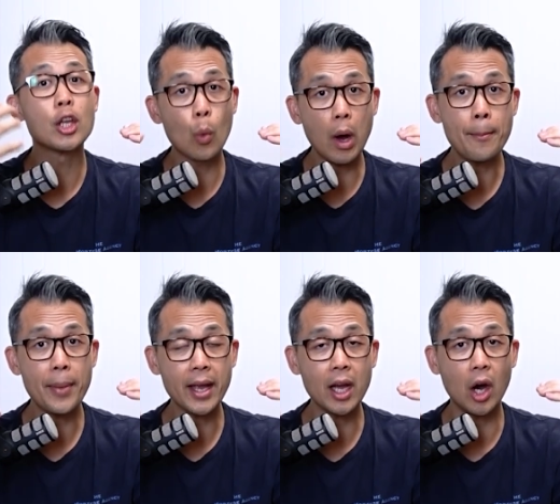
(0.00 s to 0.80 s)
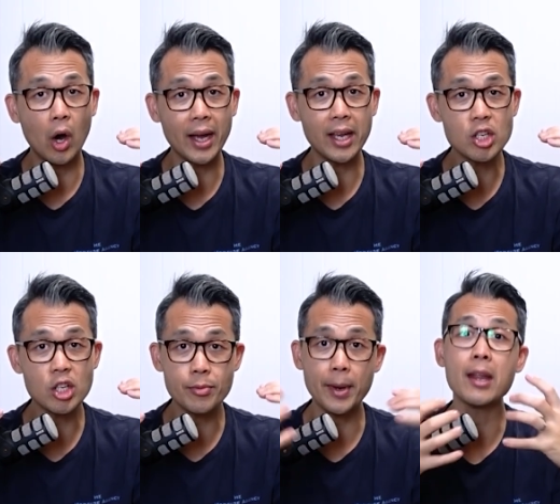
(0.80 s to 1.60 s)
you are paying a high
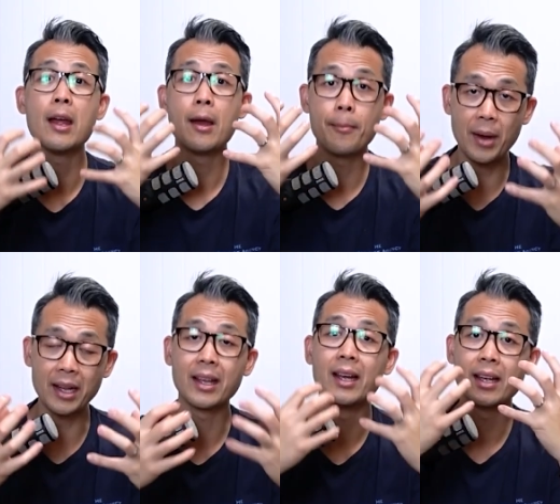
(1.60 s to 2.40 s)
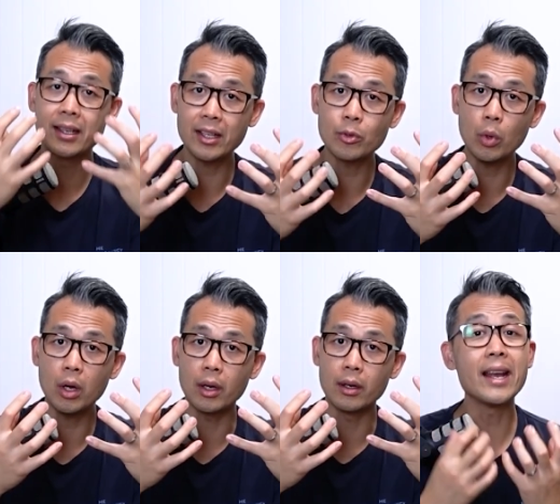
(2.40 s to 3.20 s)
interest rate, but guess
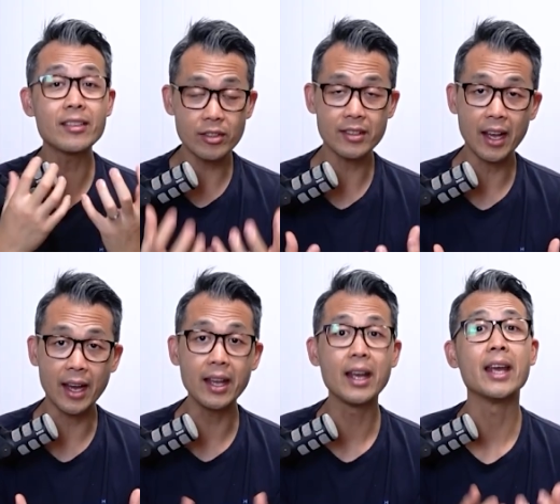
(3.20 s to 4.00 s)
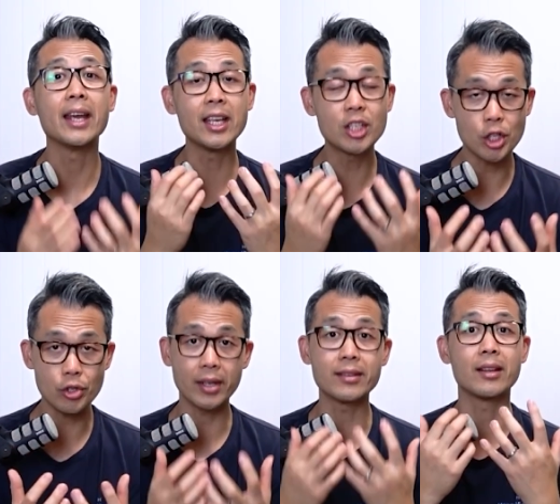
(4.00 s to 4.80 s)
what? Let's just say interest
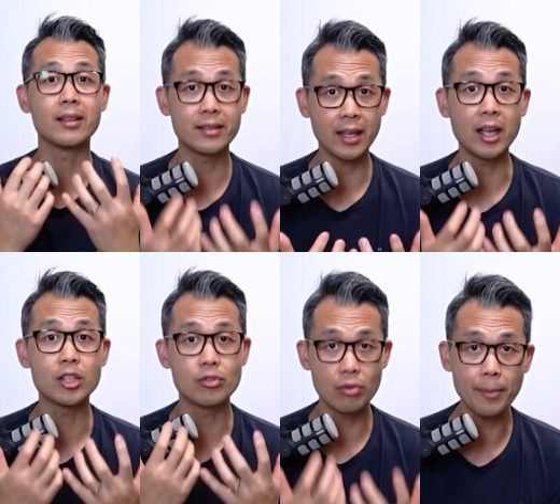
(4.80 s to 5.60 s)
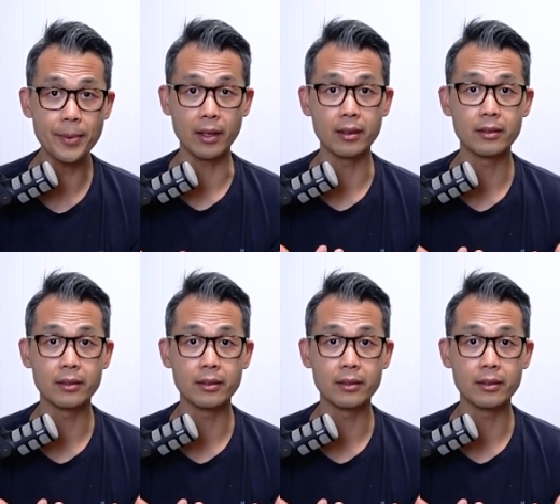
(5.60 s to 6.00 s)
rates start dropping.